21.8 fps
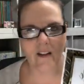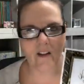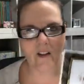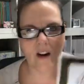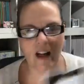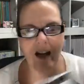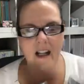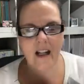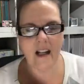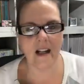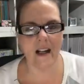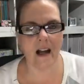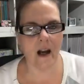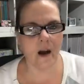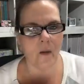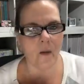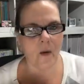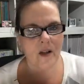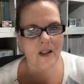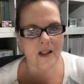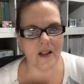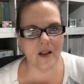Granted,
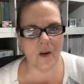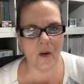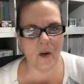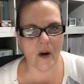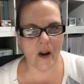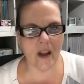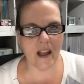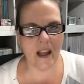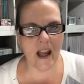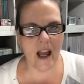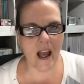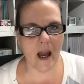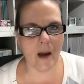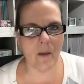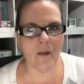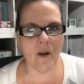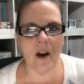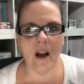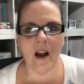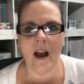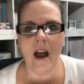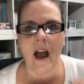I wasn't on
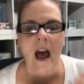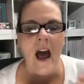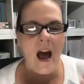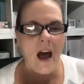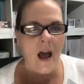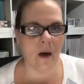camera.